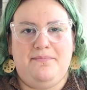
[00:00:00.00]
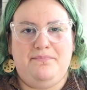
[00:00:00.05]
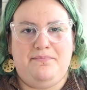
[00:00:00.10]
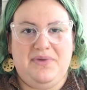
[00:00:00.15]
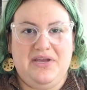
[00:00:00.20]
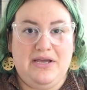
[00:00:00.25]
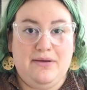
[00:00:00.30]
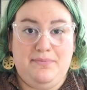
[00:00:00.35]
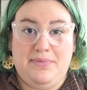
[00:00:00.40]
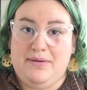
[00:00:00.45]

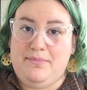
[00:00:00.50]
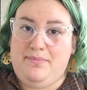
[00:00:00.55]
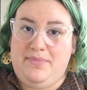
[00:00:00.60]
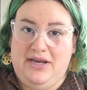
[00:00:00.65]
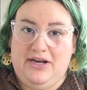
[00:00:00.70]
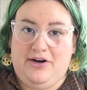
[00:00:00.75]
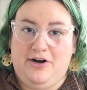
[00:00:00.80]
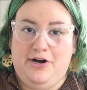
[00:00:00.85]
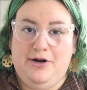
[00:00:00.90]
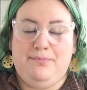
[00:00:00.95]
be a bit
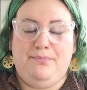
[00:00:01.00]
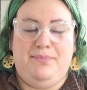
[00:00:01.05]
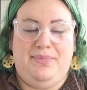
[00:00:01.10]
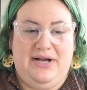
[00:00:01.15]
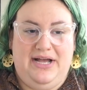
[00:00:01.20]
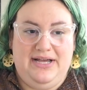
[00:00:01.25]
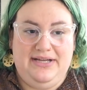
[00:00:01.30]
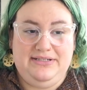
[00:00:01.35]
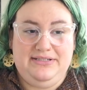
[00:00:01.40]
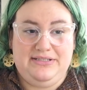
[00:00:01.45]
bigger,
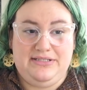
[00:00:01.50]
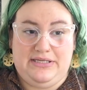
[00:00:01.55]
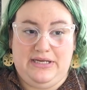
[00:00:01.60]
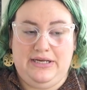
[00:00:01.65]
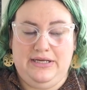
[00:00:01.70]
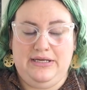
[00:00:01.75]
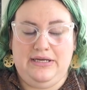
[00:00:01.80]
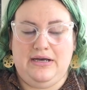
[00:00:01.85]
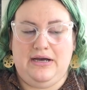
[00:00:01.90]
but